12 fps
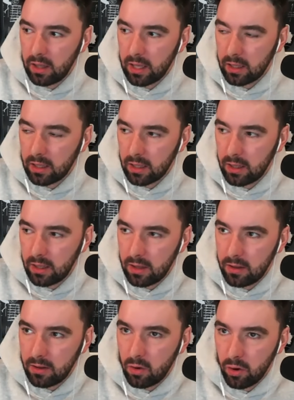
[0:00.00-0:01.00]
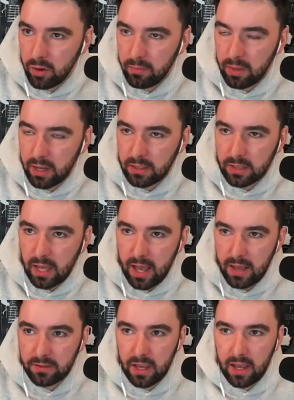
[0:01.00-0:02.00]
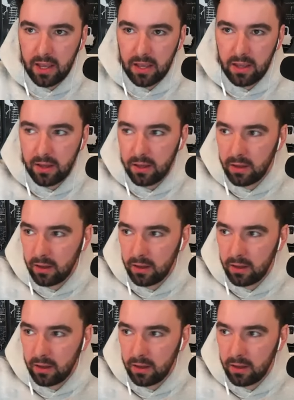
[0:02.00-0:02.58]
like coinbase as a